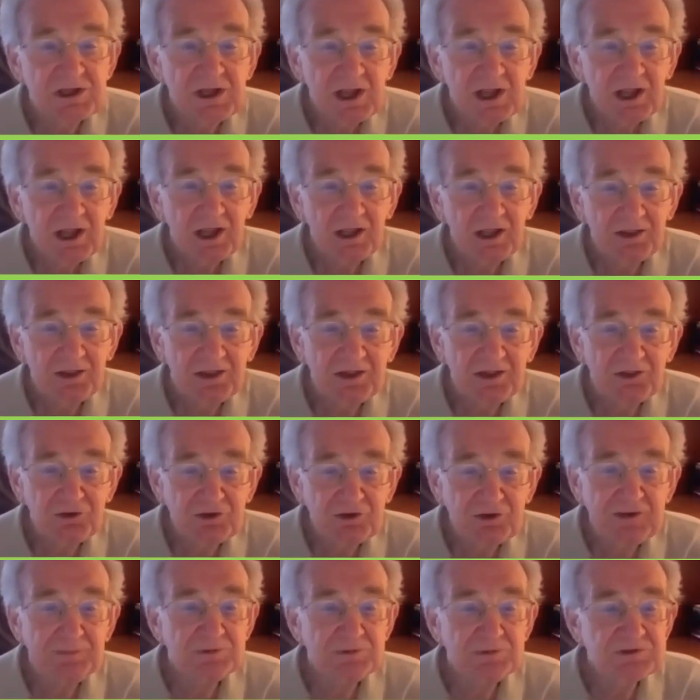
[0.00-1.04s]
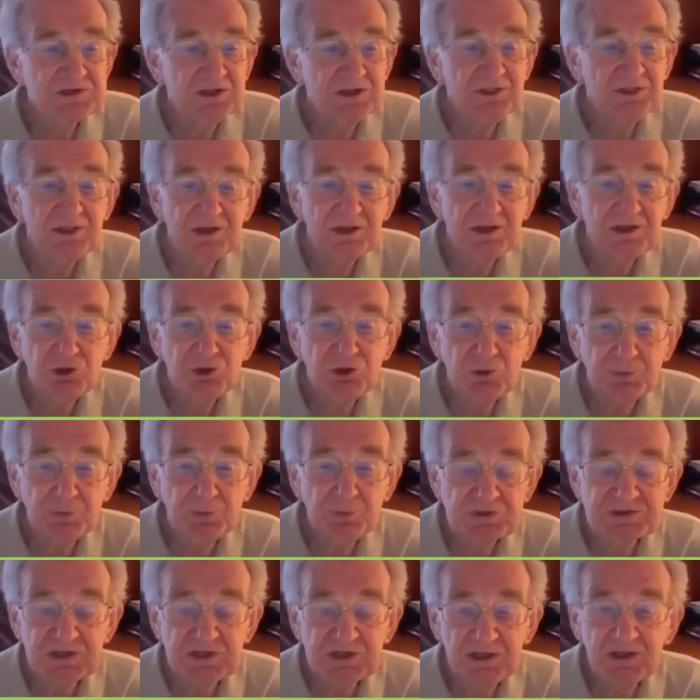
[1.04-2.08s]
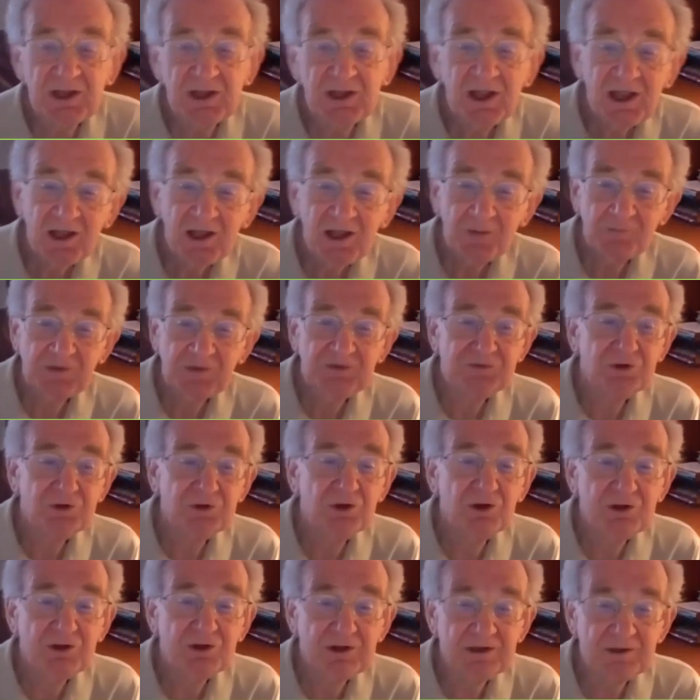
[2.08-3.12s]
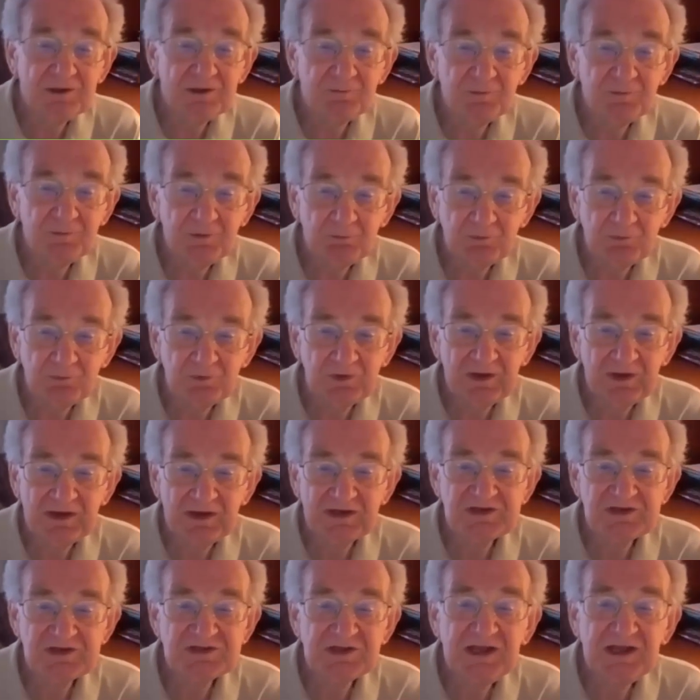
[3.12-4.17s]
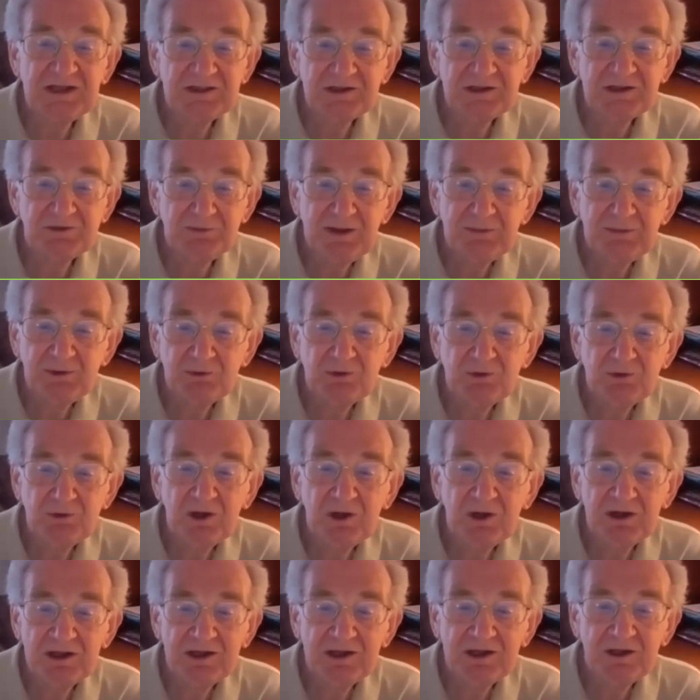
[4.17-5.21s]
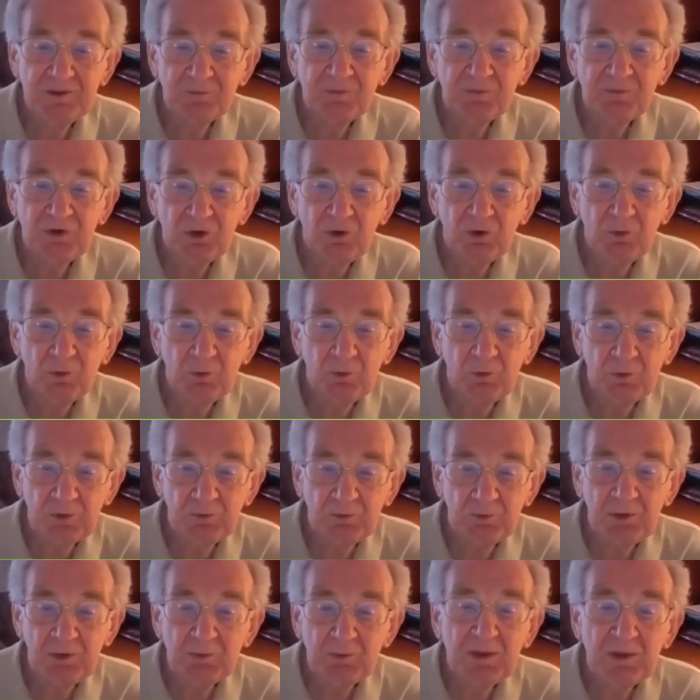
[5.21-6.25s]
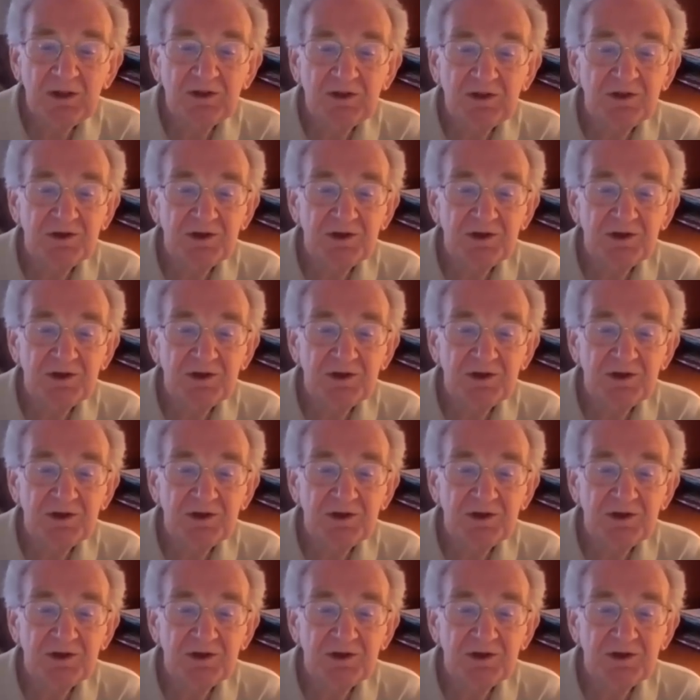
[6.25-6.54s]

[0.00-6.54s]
and then 3%, and then 2%. And if you look at it, an estate that's maybe running, $1 million,